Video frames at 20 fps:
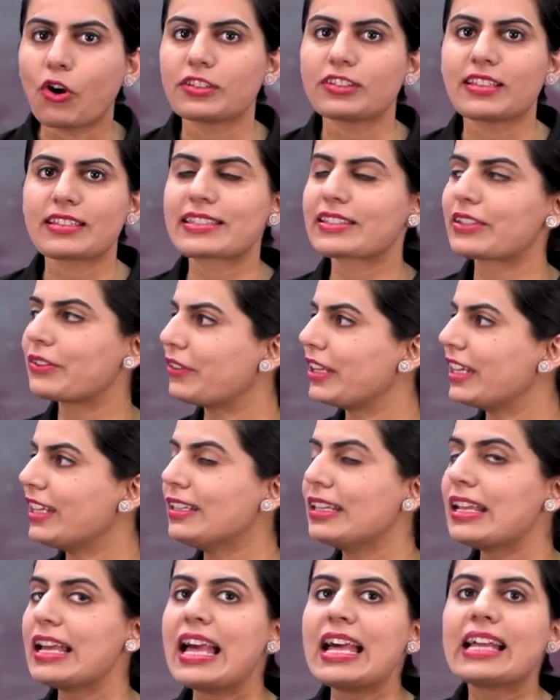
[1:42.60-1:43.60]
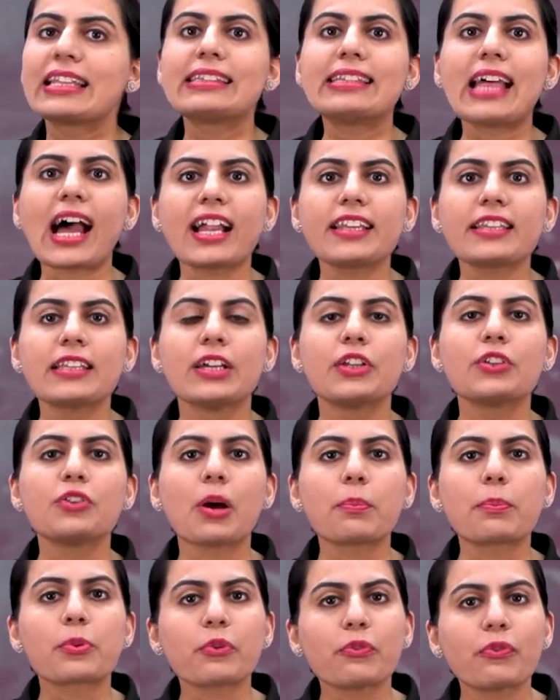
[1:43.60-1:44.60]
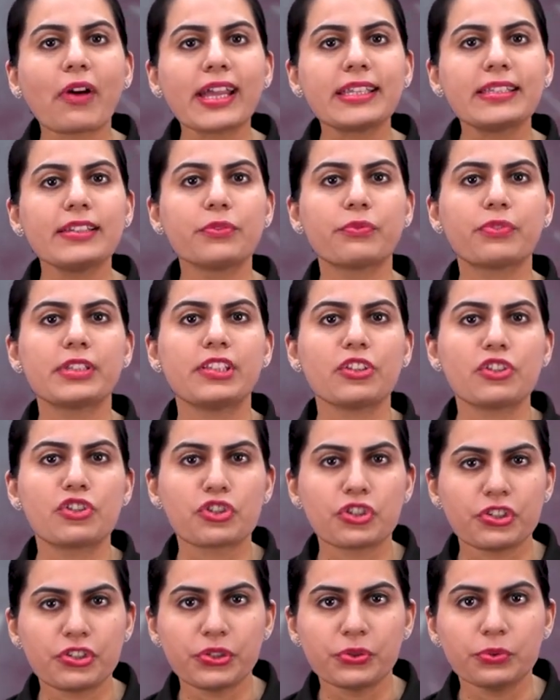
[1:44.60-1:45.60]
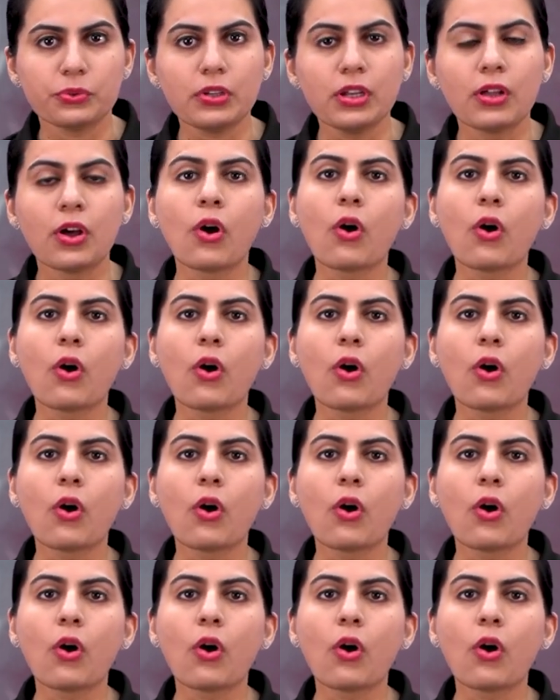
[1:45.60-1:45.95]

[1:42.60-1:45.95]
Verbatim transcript: on the screen that you are provided with the schedule